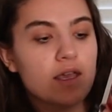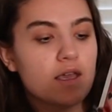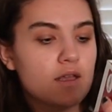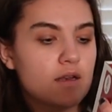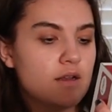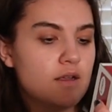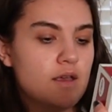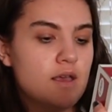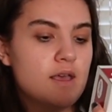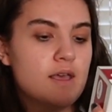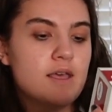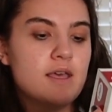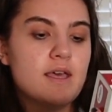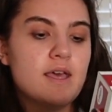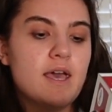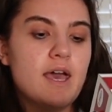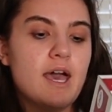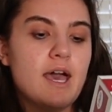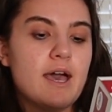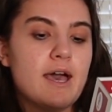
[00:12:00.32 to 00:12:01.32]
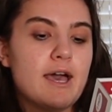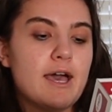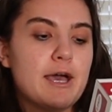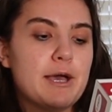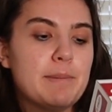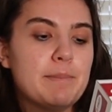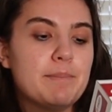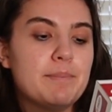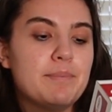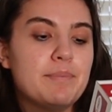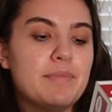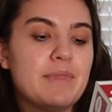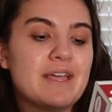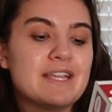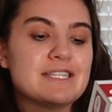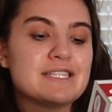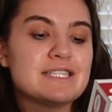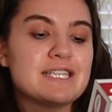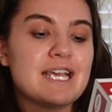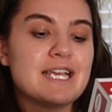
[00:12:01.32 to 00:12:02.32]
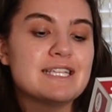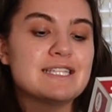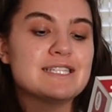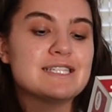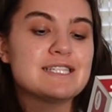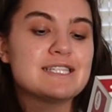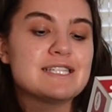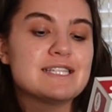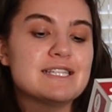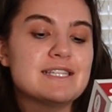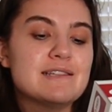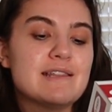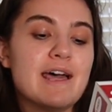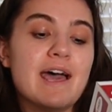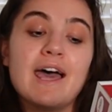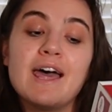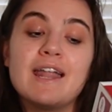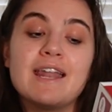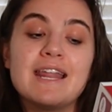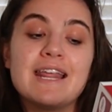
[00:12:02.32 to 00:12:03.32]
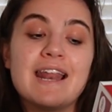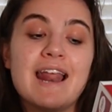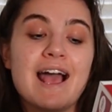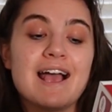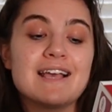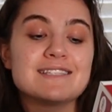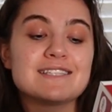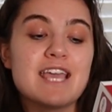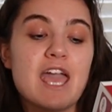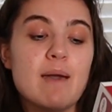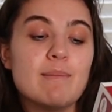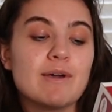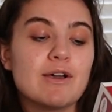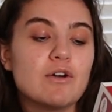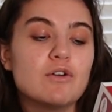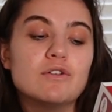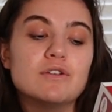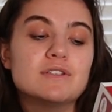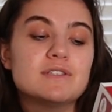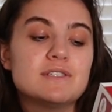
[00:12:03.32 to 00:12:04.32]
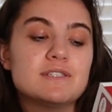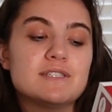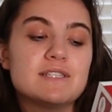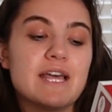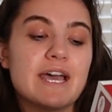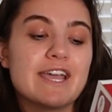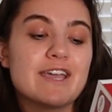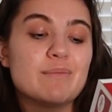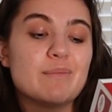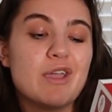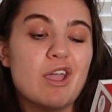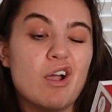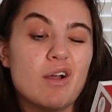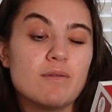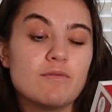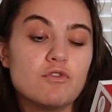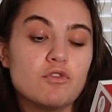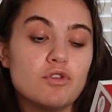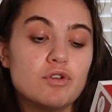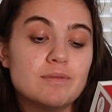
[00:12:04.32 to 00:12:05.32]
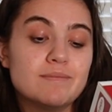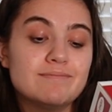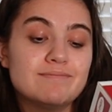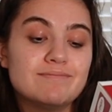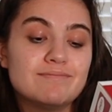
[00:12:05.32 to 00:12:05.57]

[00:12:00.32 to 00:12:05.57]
it that says that it has chemicals that can be harmful.